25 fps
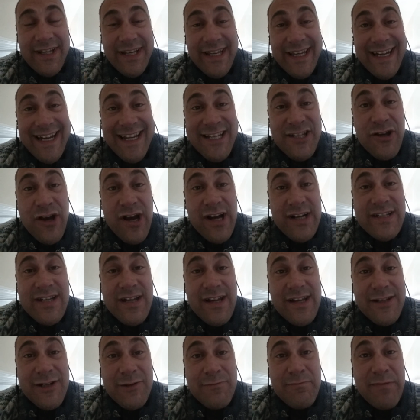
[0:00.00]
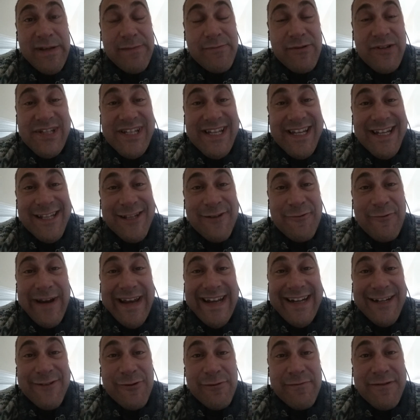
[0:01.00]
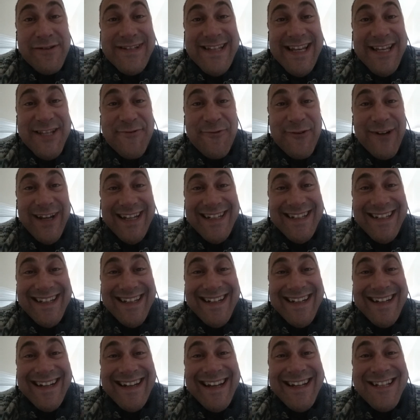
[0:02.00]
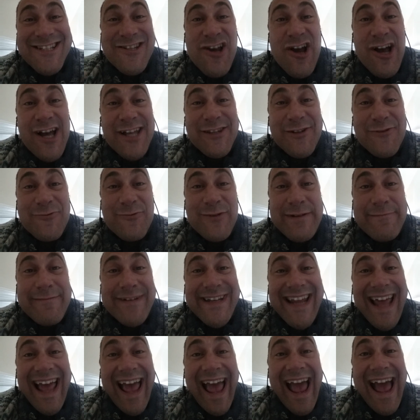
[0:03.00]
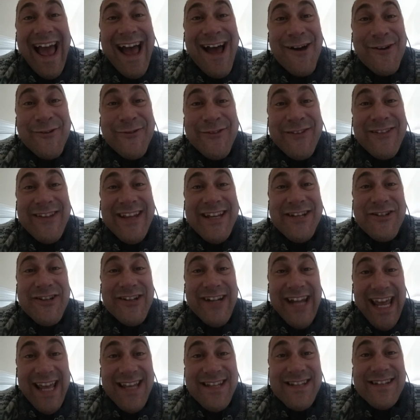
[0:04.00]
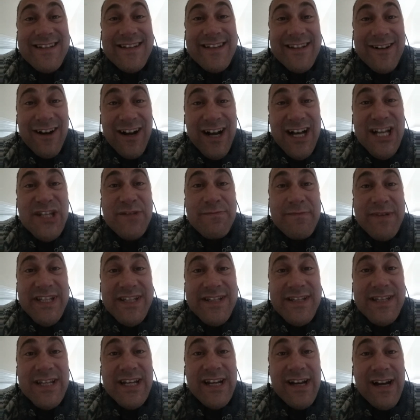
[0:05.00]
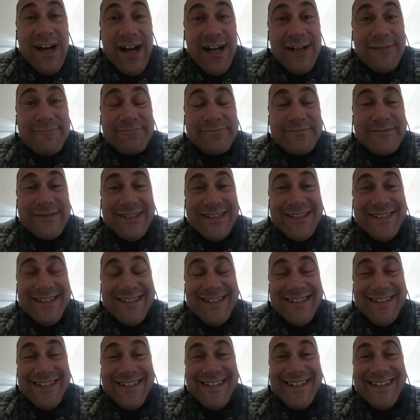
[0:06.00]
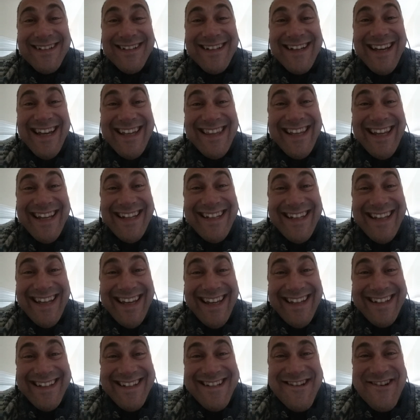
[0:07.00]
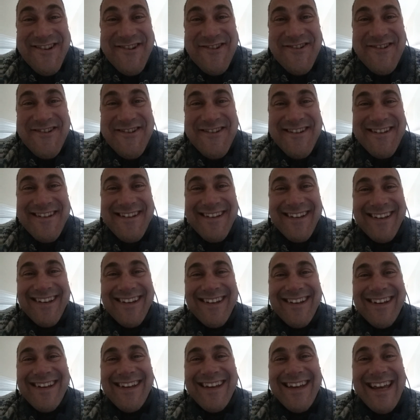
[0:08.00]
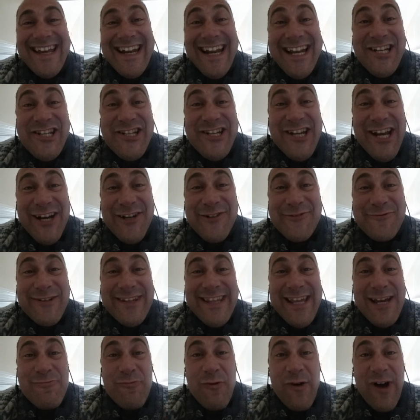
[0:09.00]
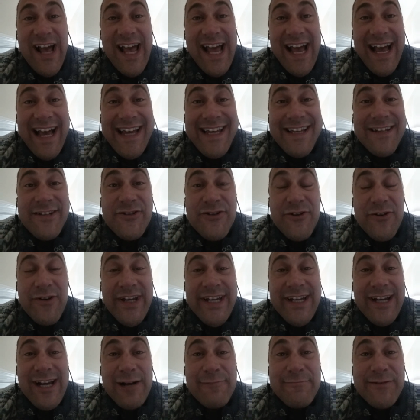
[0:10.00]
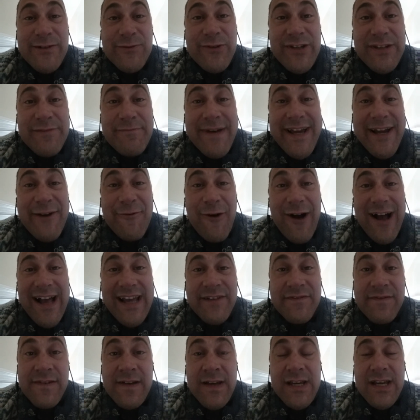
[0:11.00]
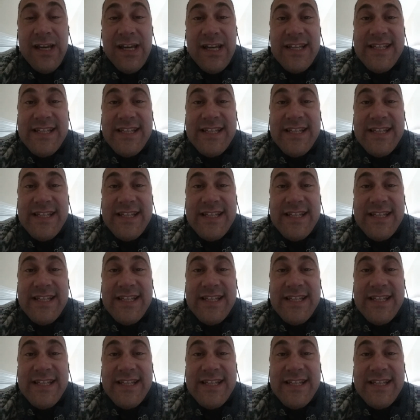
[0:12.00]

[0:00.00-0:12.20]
And I talked to other people sitting in the waiting room because that's what I did. And I taught the women how they should ask their husbands to come. And they did. And I shared with them why I enjoy coming with my wife.